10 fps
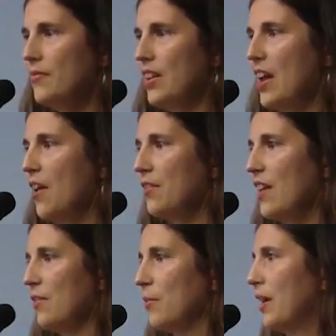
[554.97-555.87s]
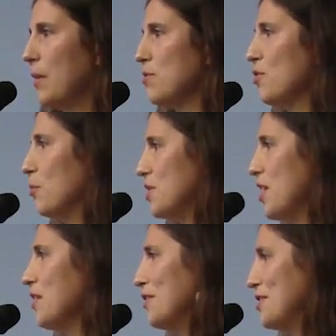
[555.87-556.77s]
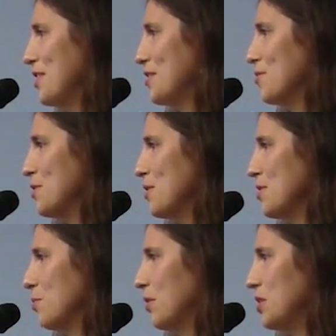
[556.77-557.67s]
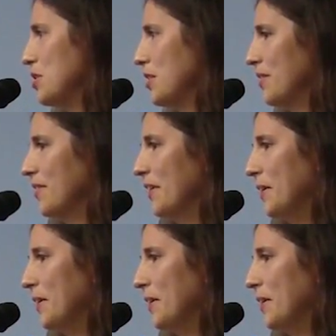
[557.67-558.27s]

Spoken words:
And out of that became so much energy and so much inspiration.